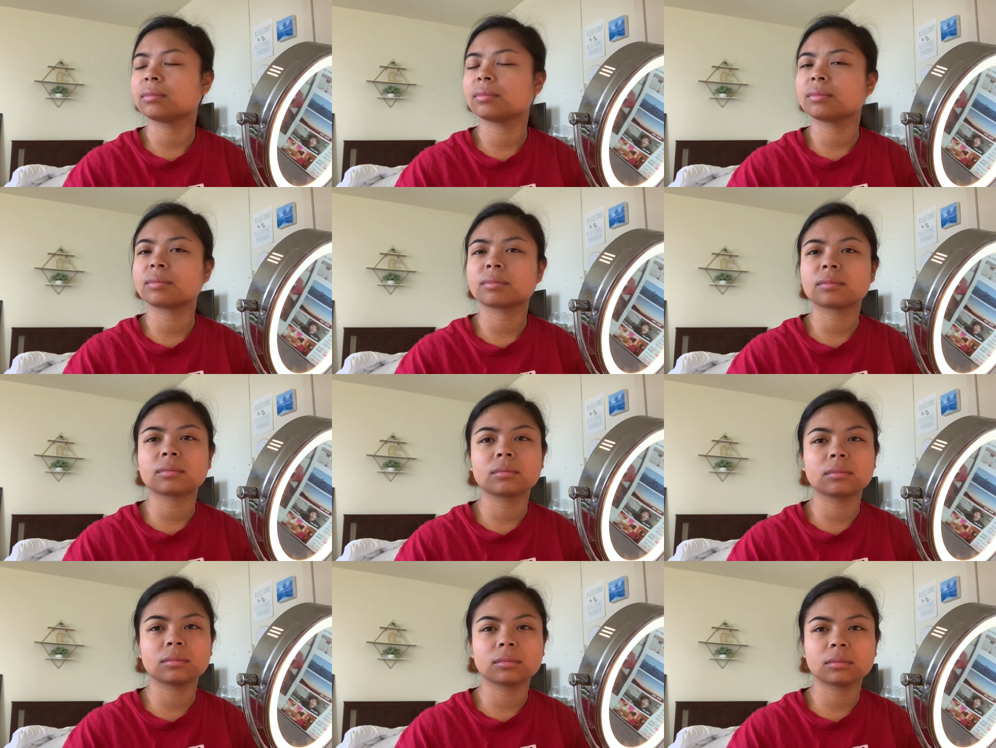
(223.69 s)

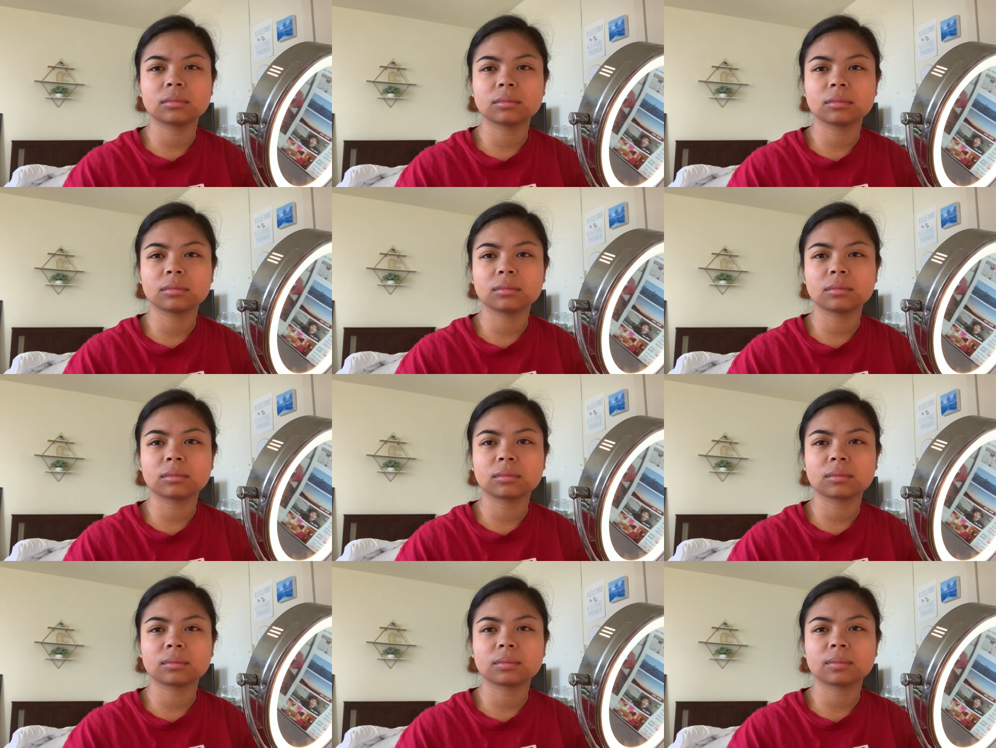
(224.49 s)

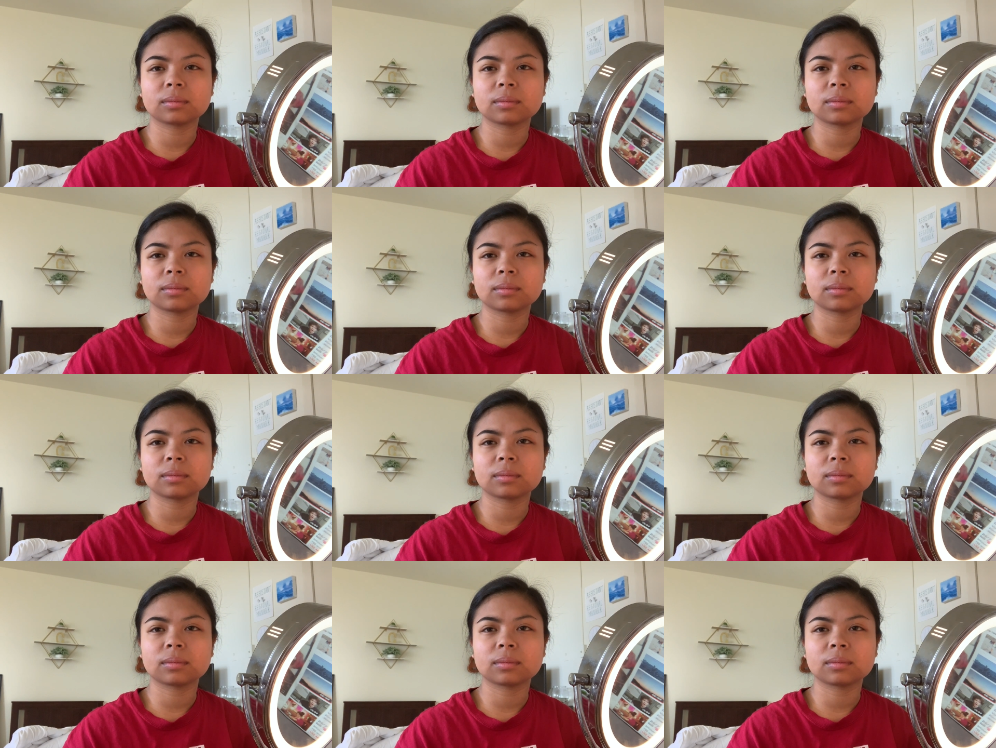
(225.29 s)
No one is speaking in this clip.